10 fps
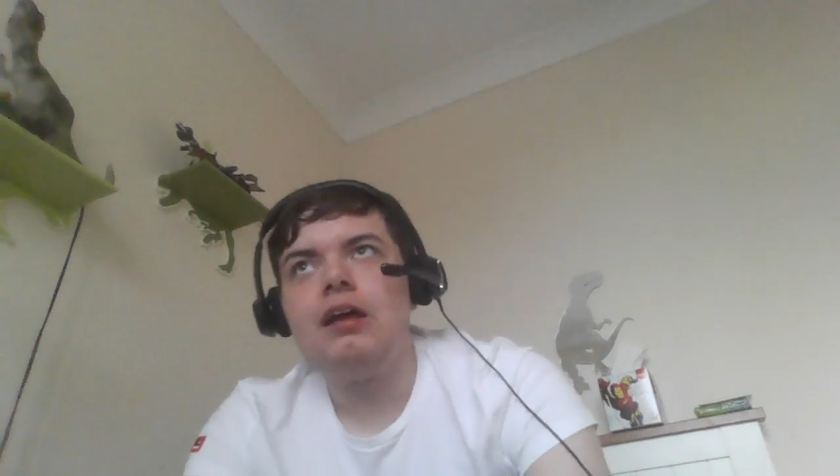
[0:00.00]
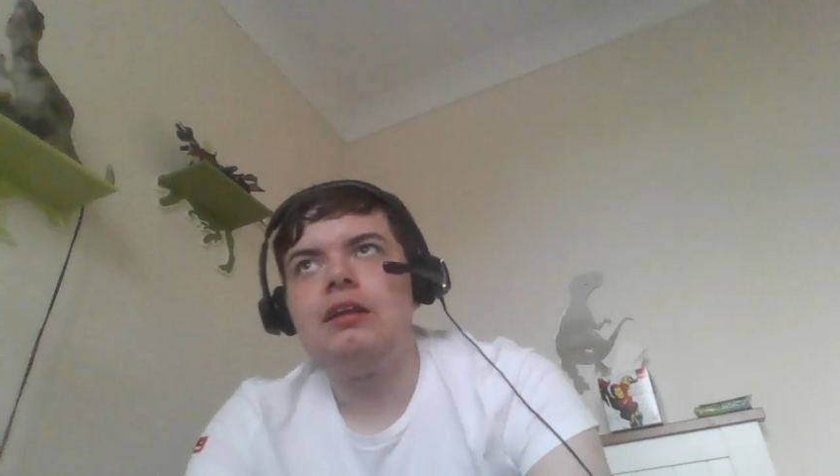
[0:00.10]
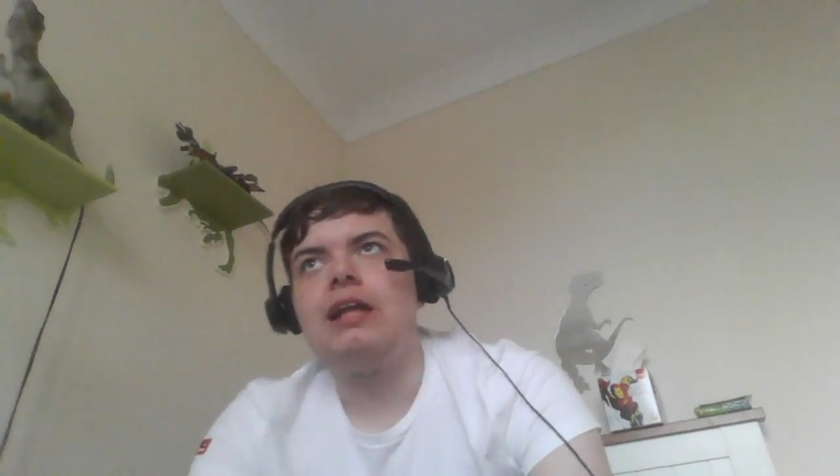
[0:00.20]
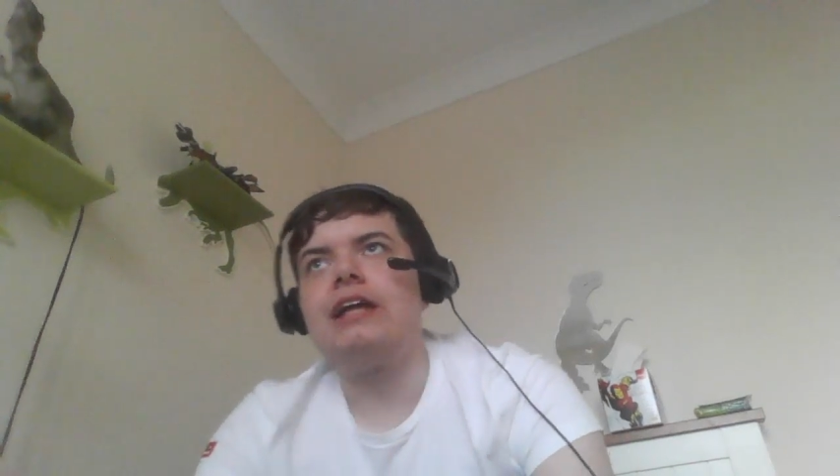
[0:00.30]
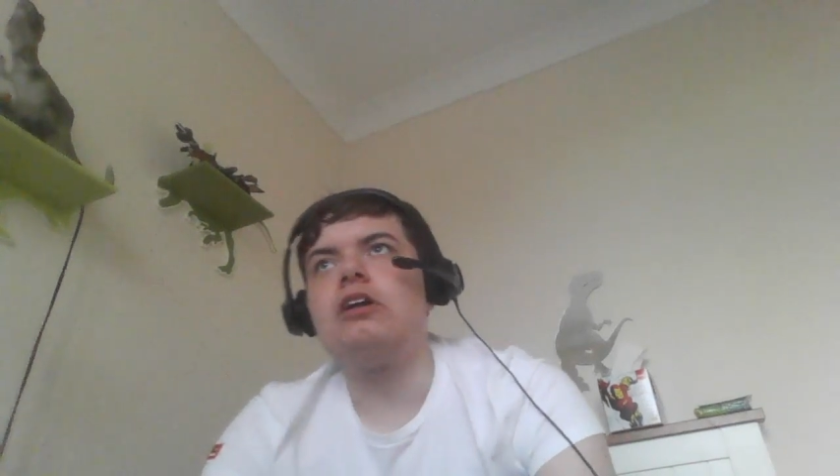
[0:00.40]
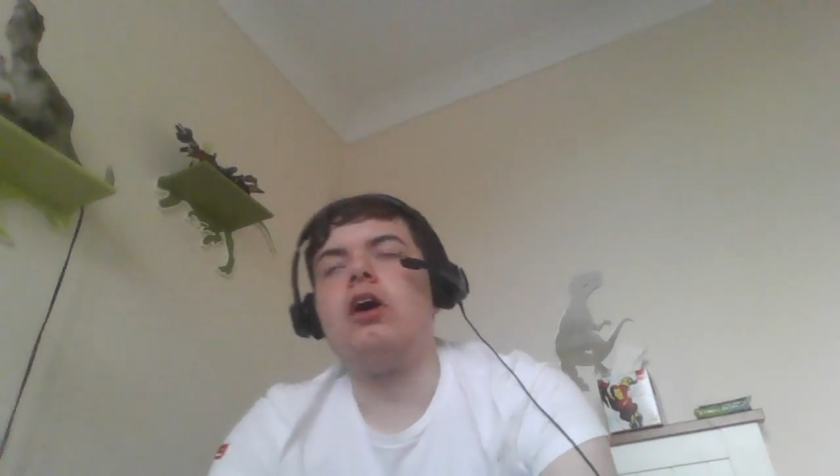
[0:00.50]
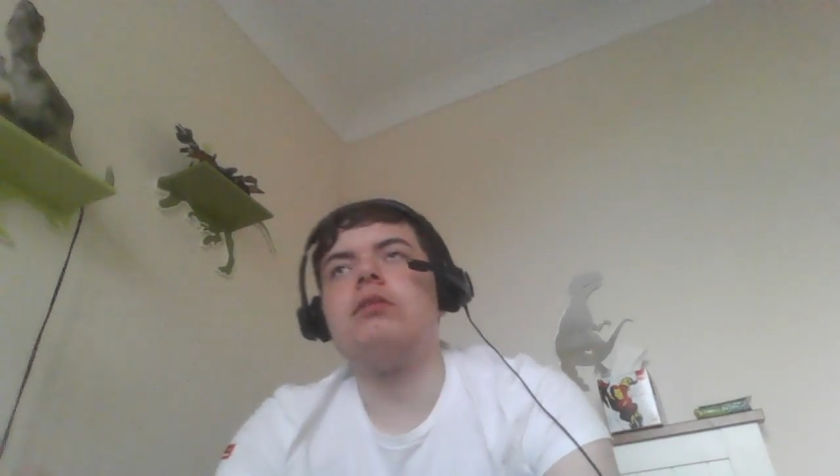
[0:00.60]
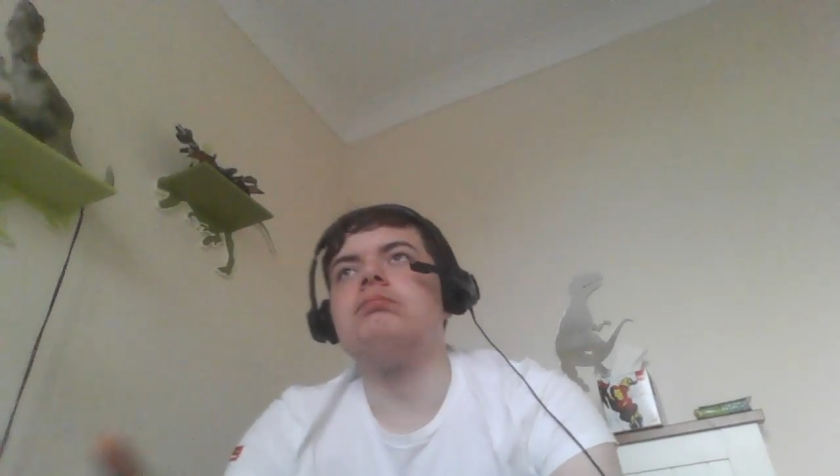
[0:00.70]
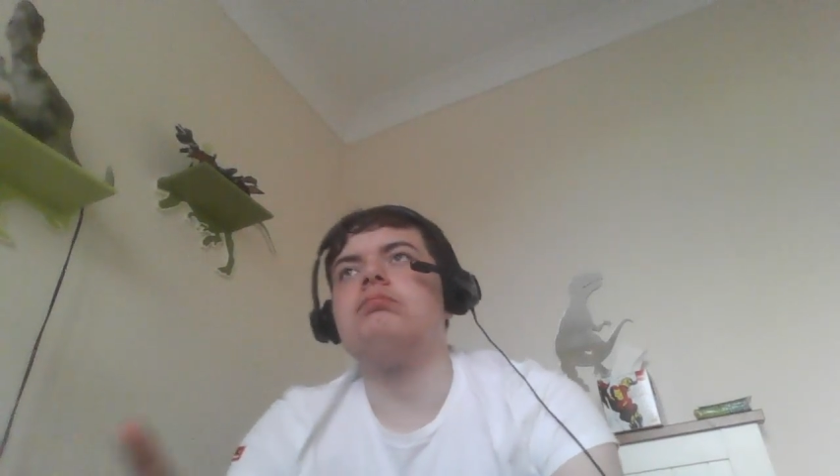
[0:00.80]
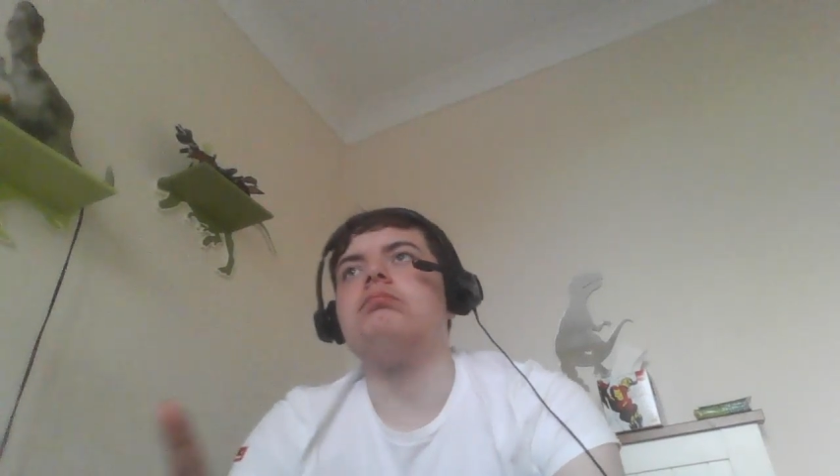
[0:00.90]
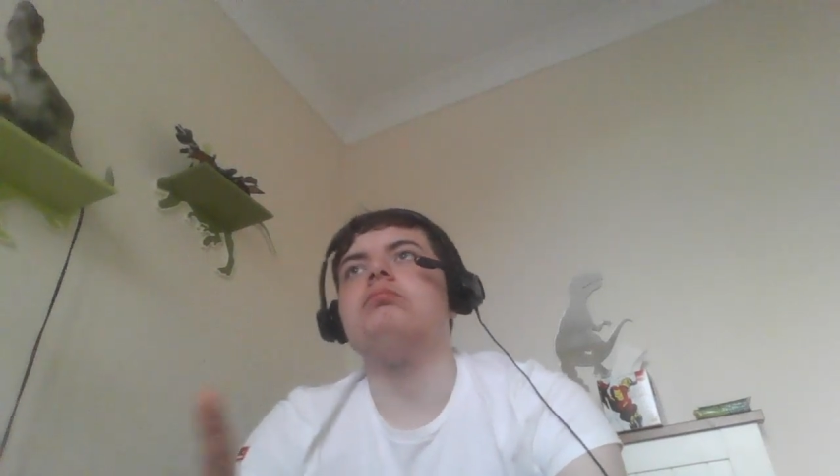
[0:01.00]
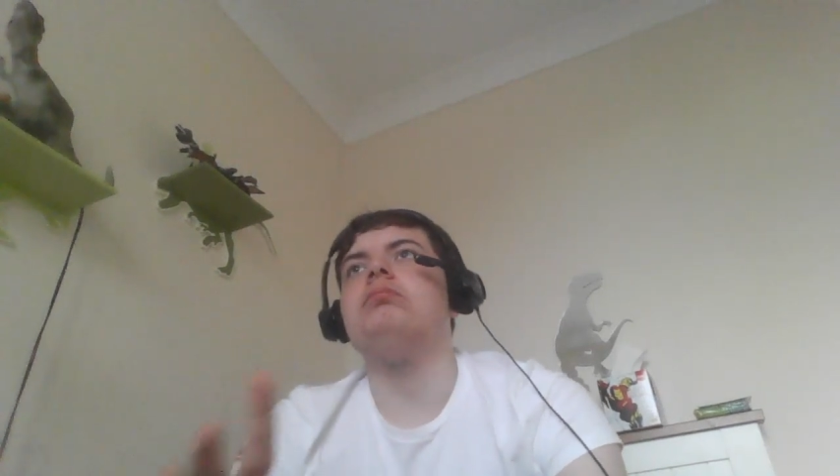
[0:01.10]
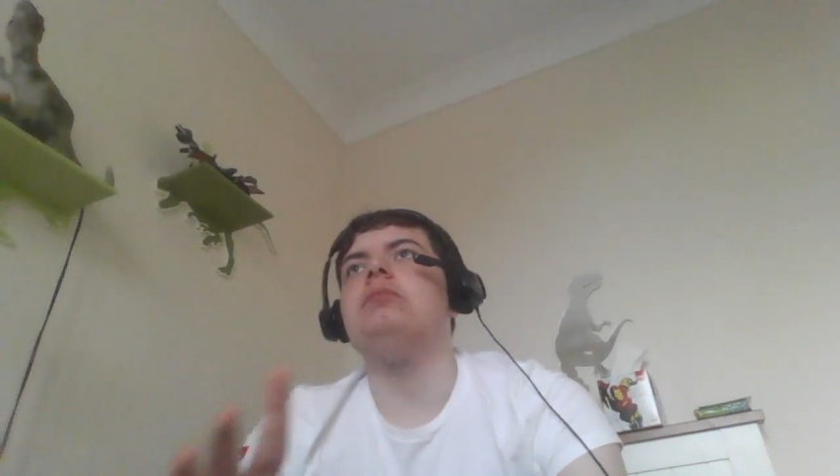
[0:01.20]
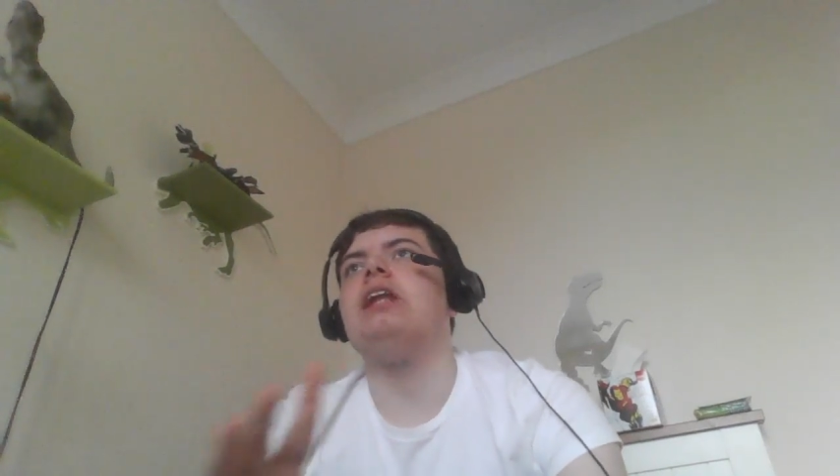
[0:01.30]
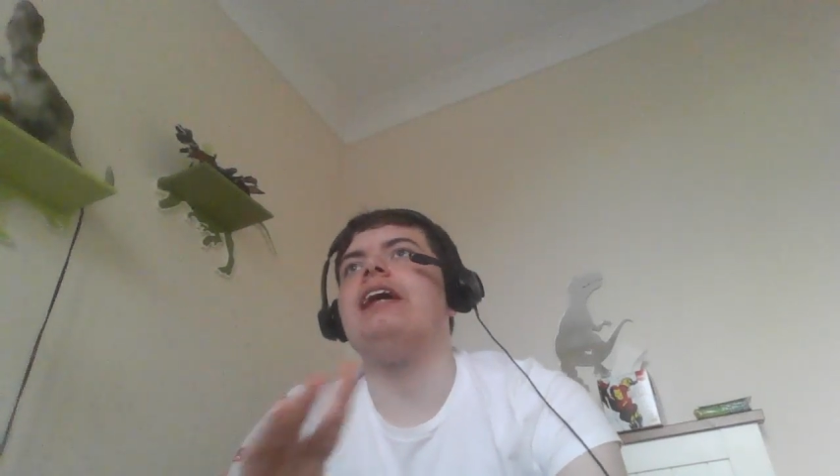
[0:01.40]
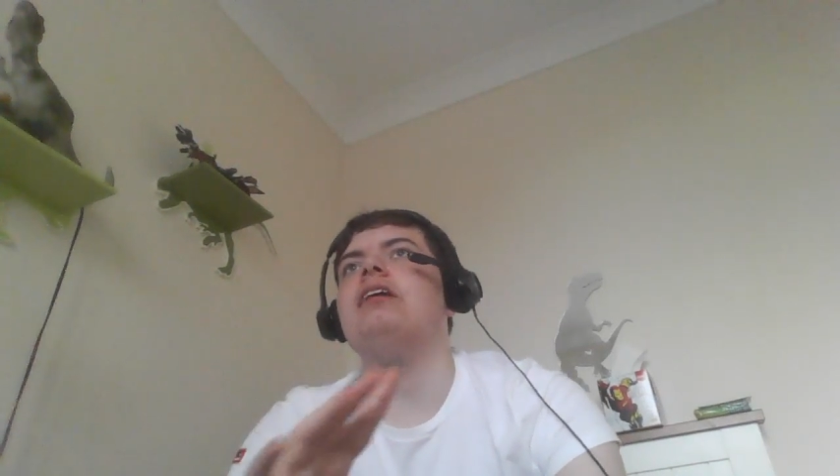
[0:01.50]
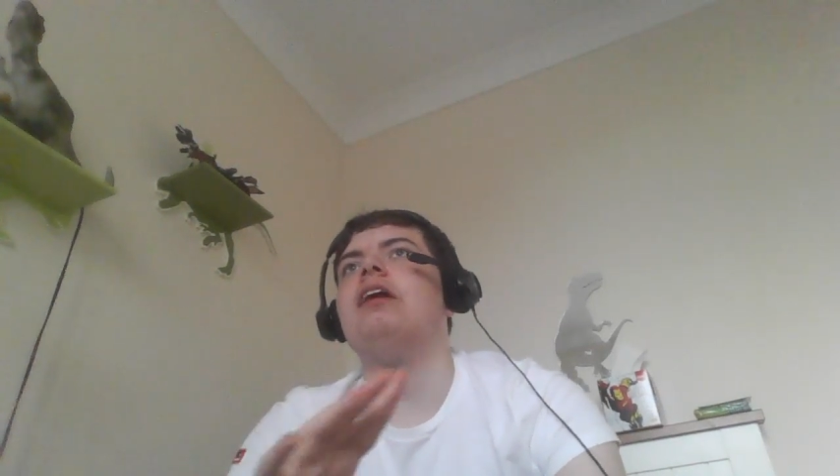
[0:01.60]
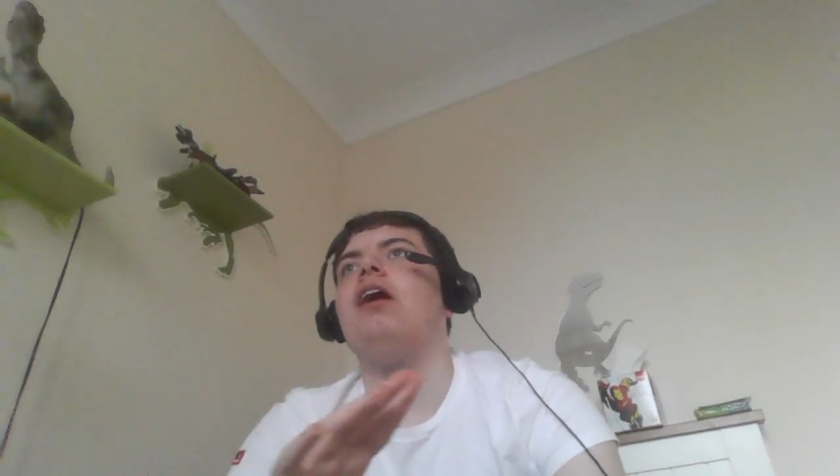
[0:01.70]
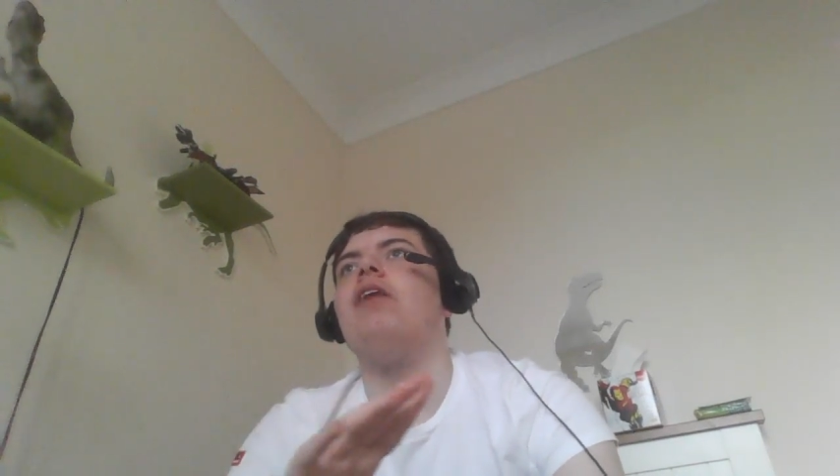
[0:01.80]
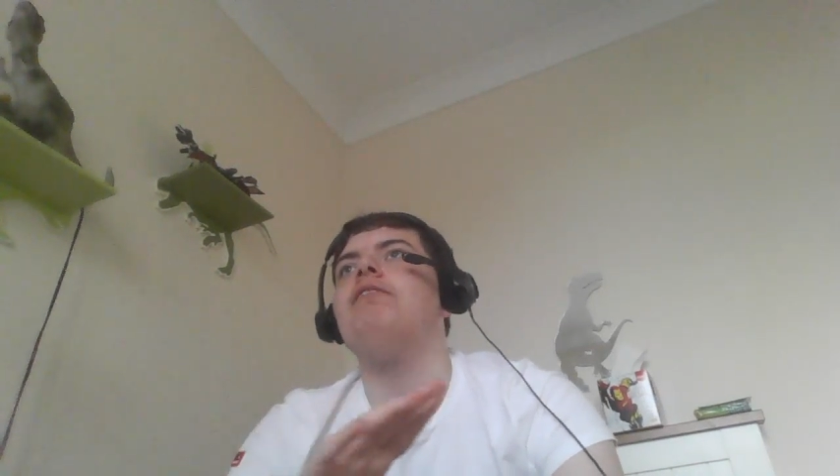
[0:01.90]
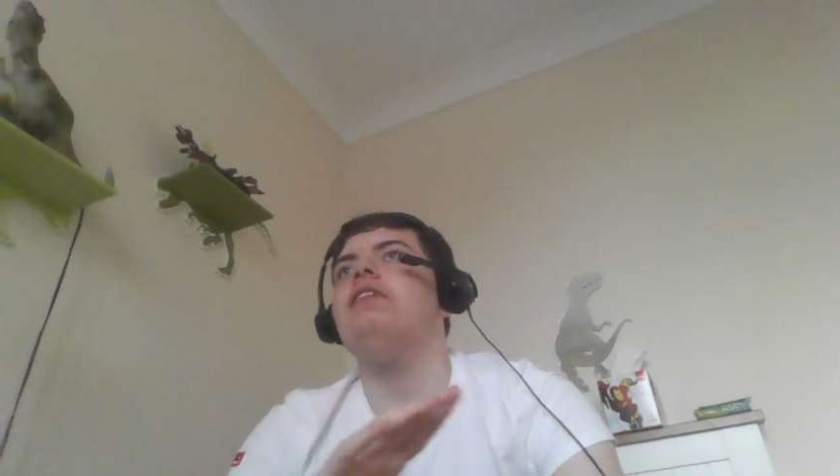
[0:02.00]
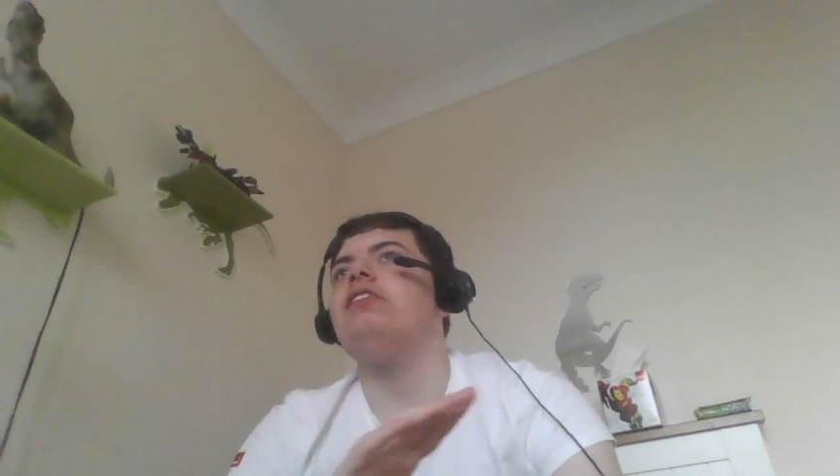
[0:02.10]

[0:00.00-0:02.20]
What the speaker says: like on the